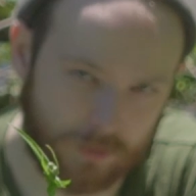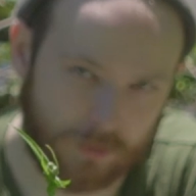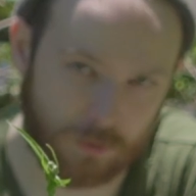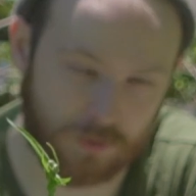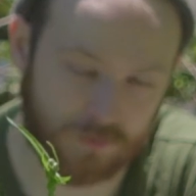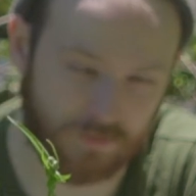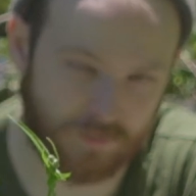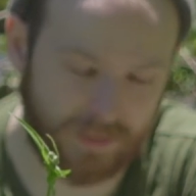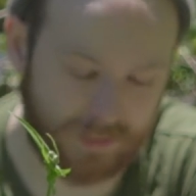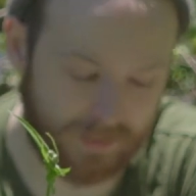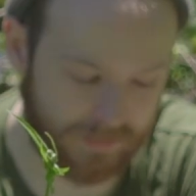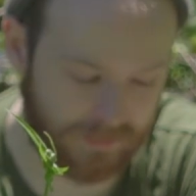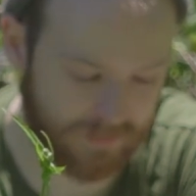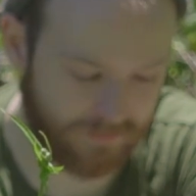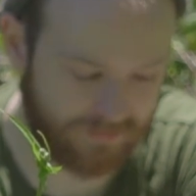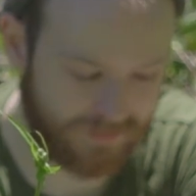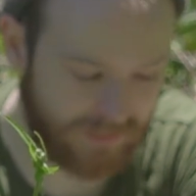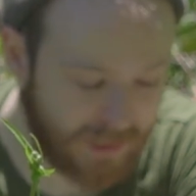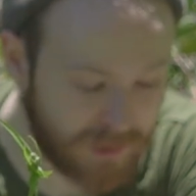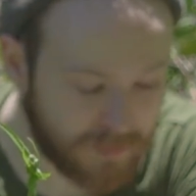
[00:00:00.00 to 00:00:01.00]
those
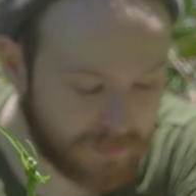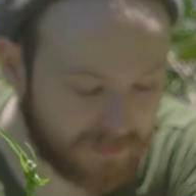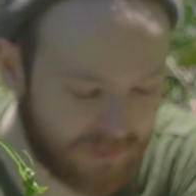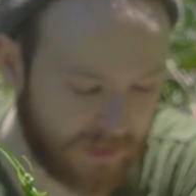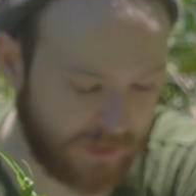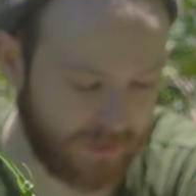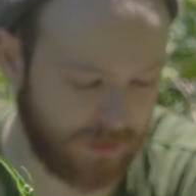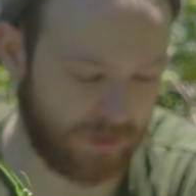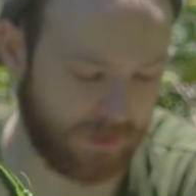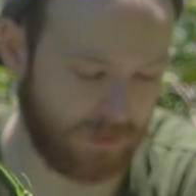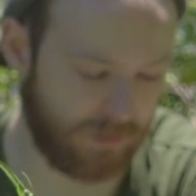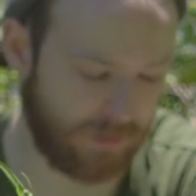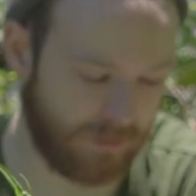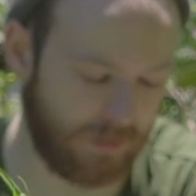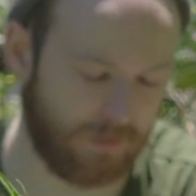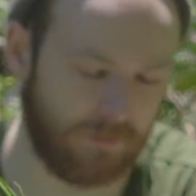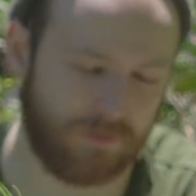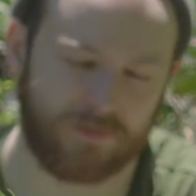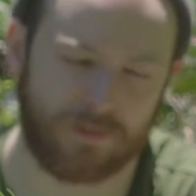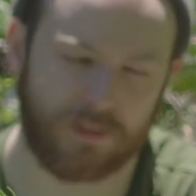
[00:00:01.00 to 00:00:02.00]
feelings of
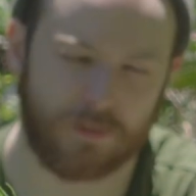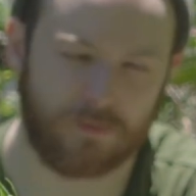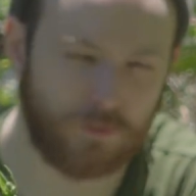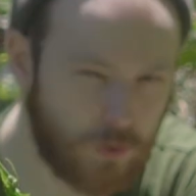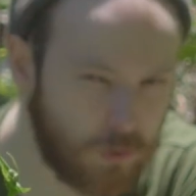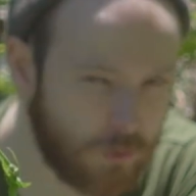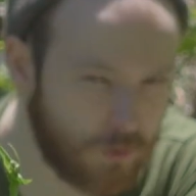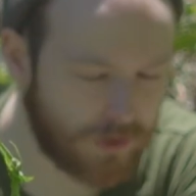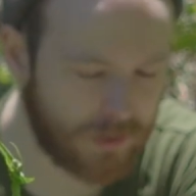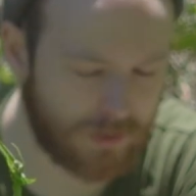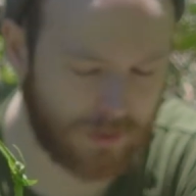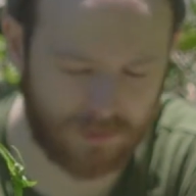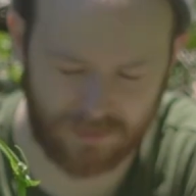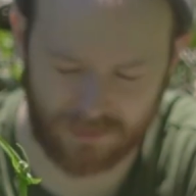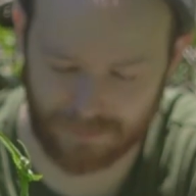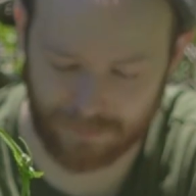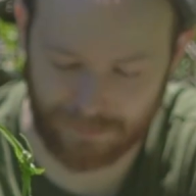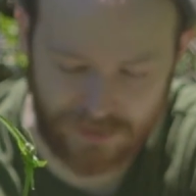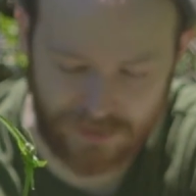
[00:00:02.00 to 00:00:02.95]
desperation, of confusion and